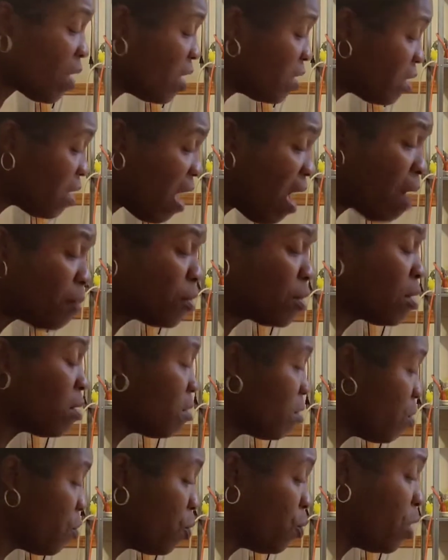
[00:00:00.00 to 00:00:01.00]
it's
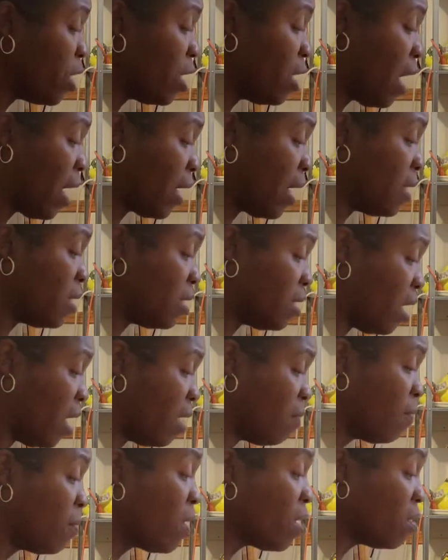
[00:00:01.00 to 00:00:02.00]
absolutely, like I
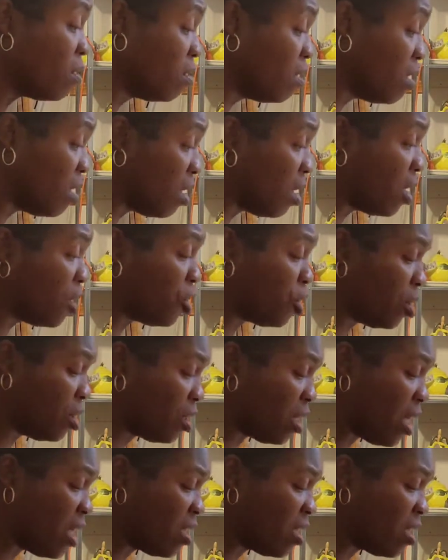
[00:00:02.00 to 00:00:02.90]
said, delicious.